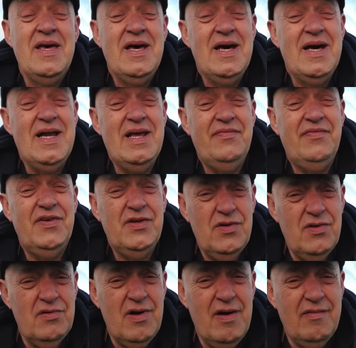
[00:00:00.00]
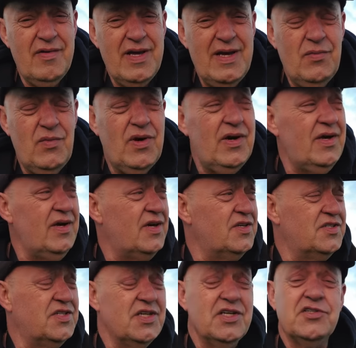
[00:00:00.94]
And if you're new around here, why don't you
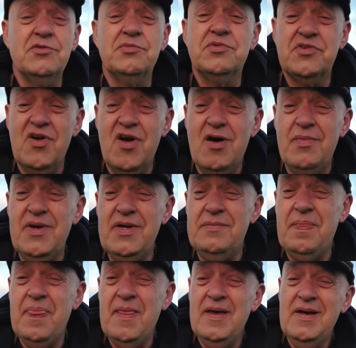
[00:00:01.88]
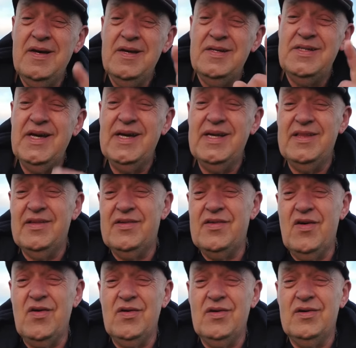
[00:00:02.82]
consider subscribing, dinging the
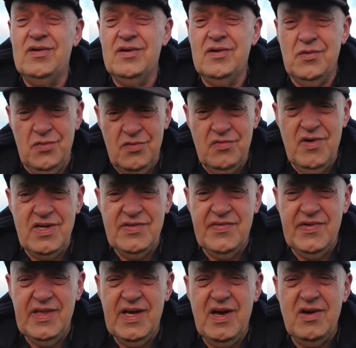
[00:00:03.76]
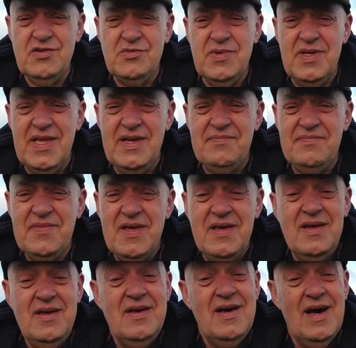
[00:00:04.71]
dong and all the rest of it that goes with it.
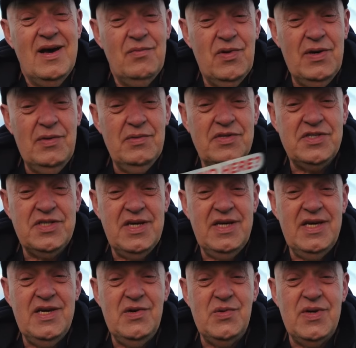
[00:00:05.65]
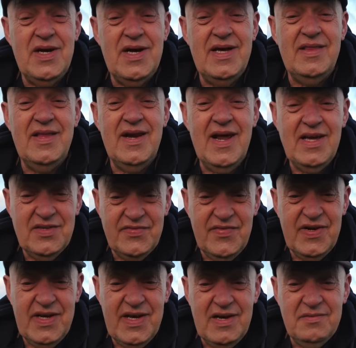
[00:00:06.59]
And we will see you in the next
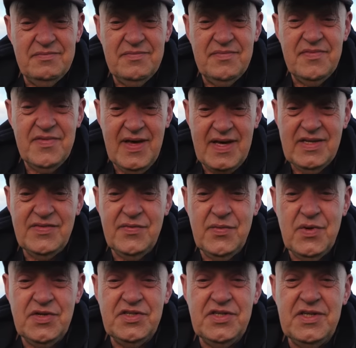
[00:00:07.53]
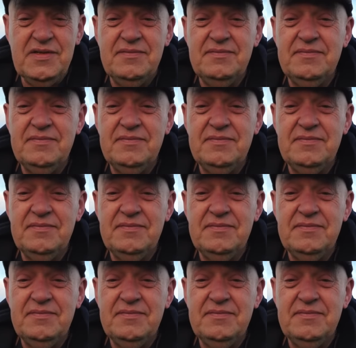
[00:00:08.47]
video. Thanks for watching.